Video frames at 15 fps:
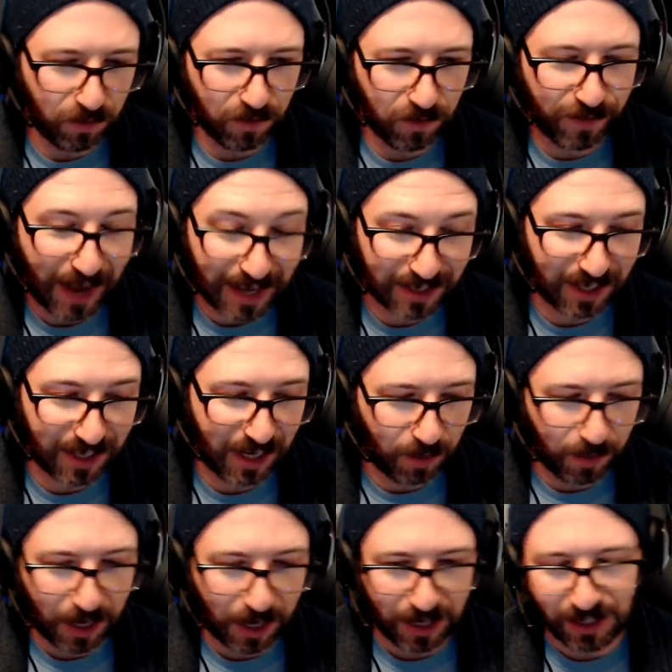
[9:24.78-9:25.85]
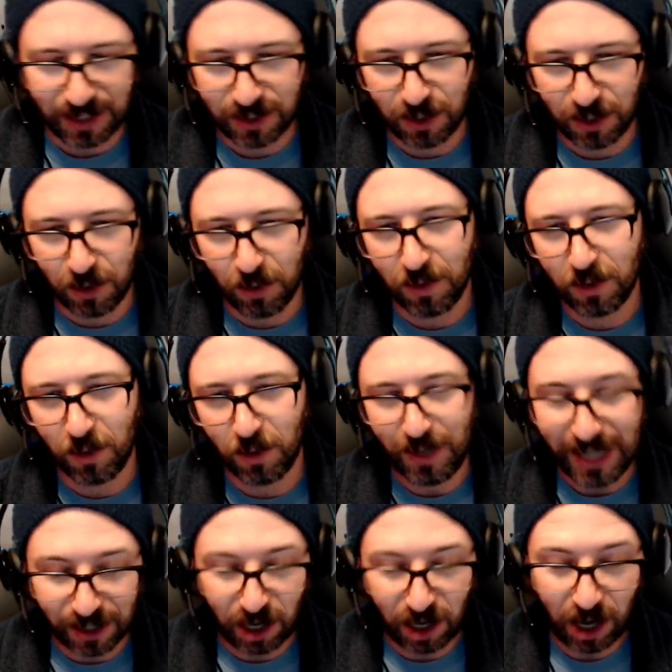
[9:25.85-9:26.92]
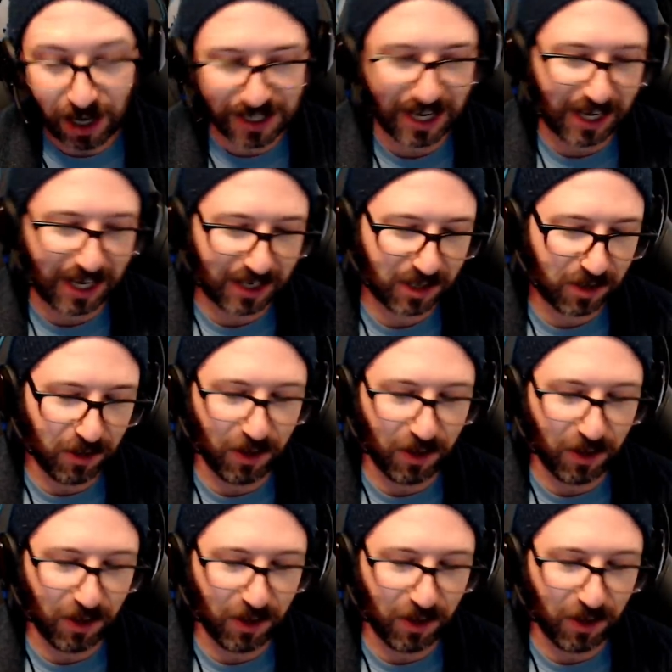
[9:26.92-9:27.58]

fascinating about it. So so in context,